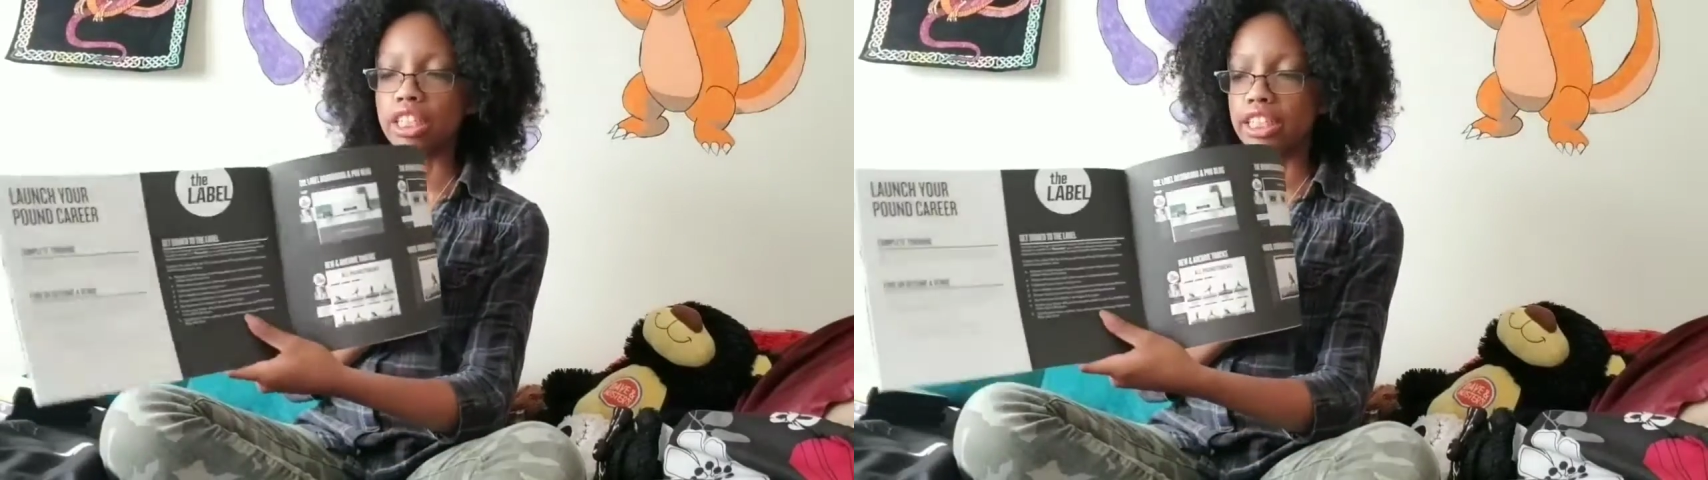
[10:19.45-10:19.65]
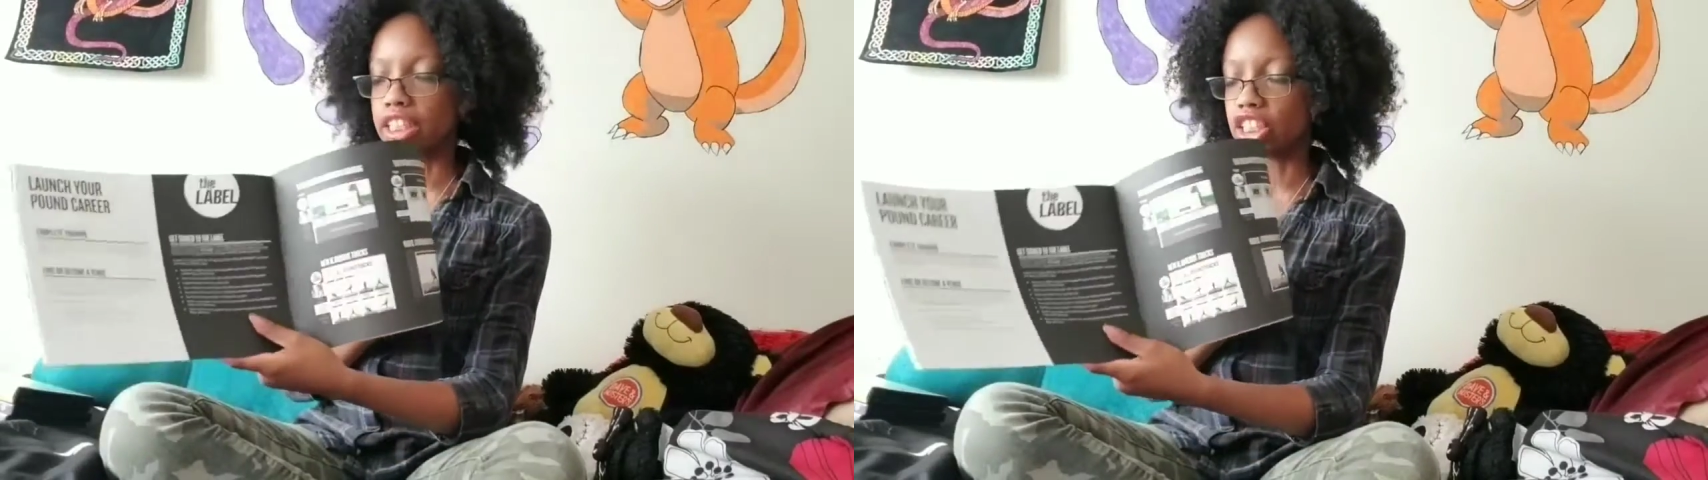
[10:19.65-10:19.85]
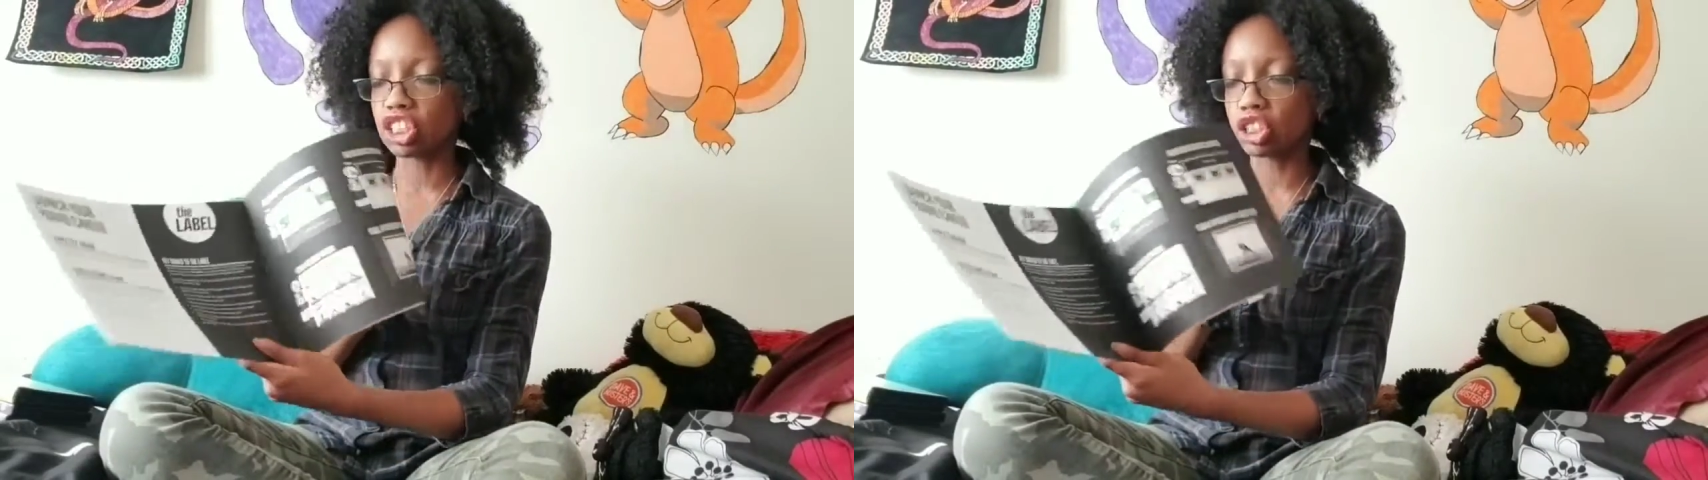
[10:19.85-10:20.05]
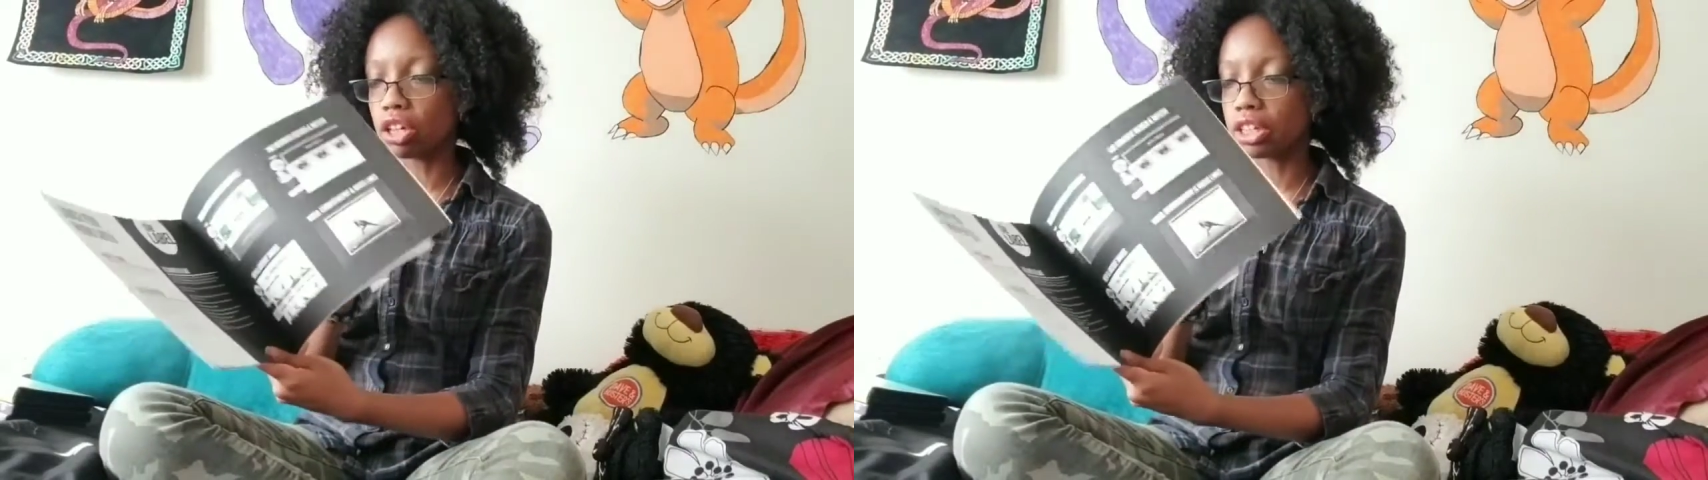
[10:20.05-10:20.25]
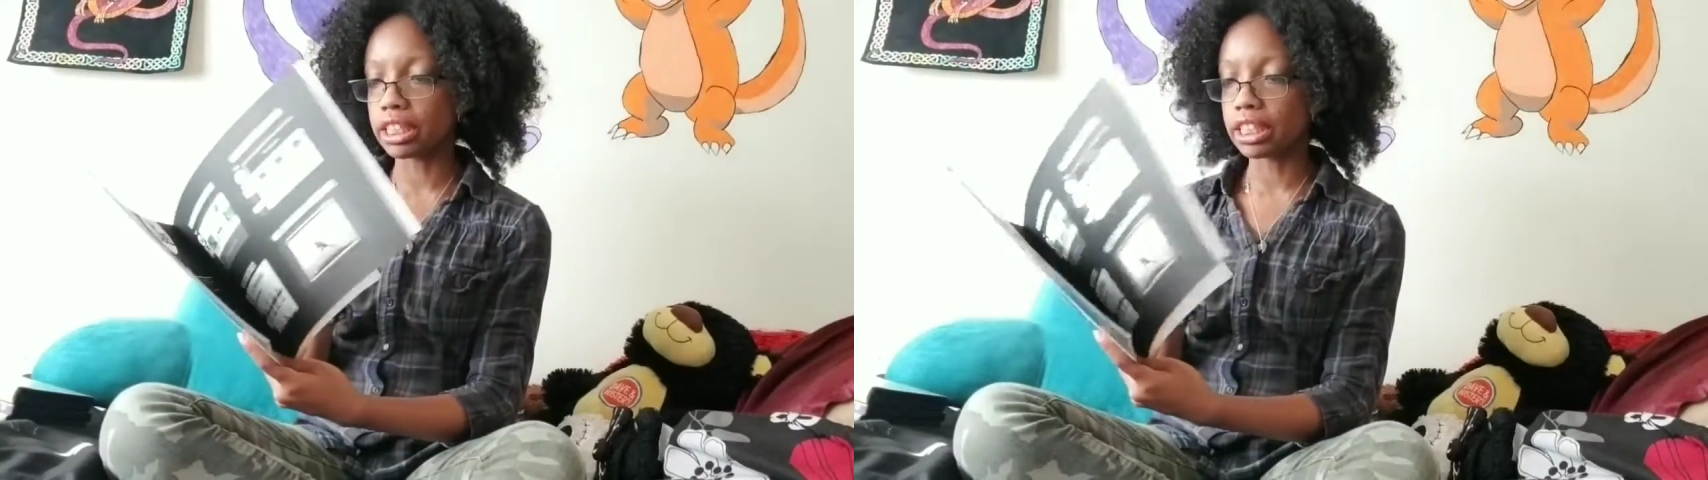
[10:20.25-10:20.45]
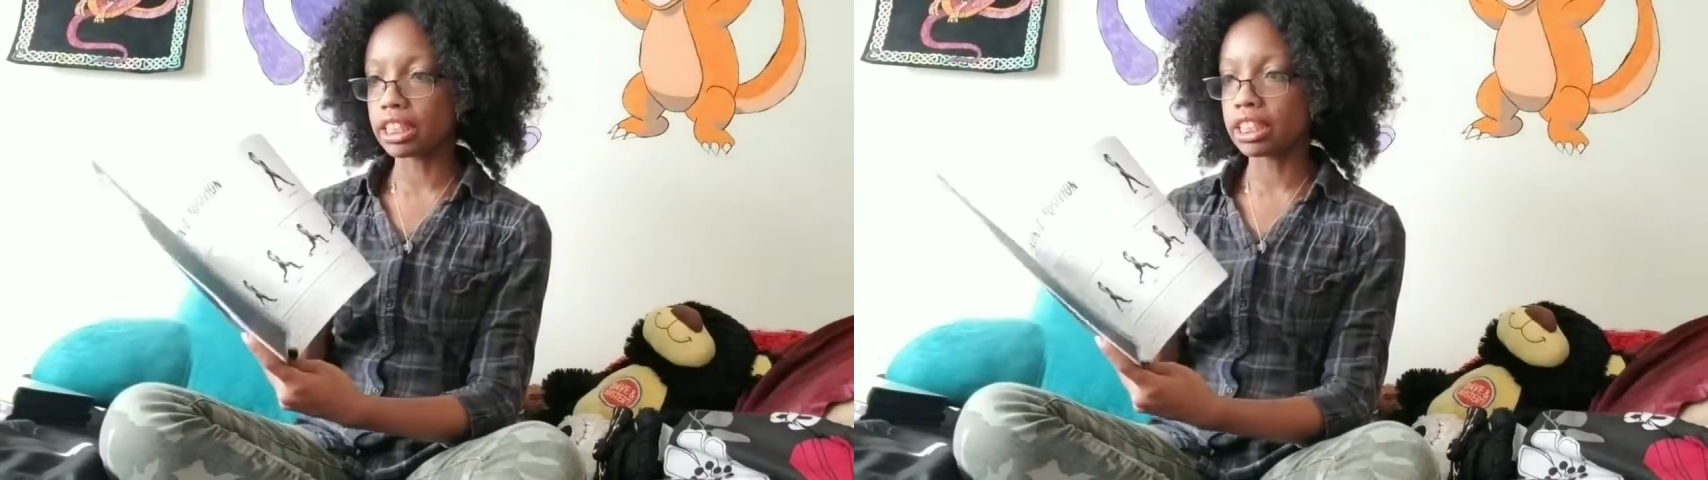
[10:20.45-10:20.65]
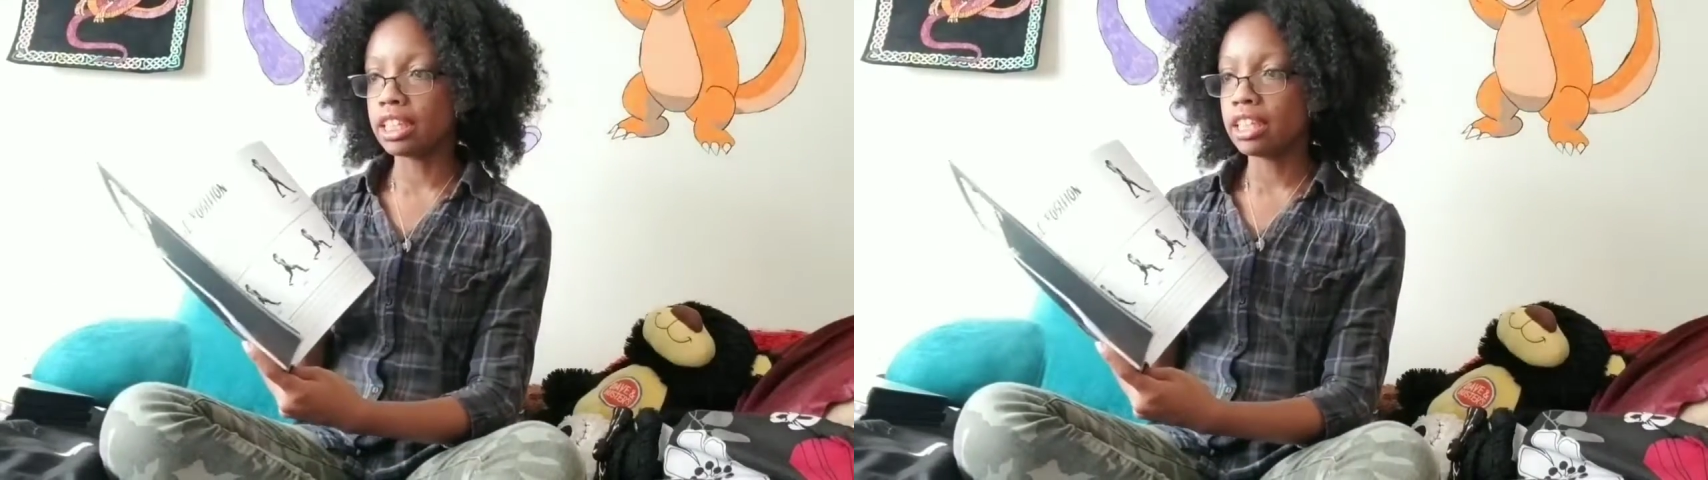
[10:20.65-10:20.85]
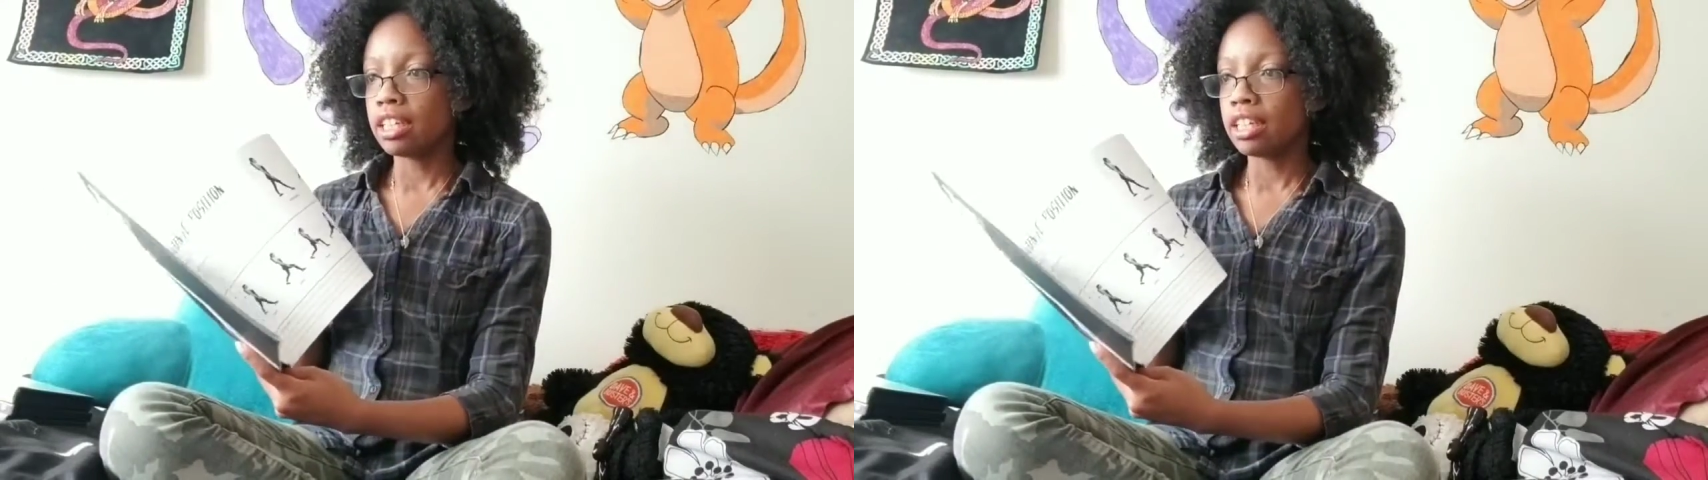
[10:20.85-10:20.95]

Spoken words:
like get started,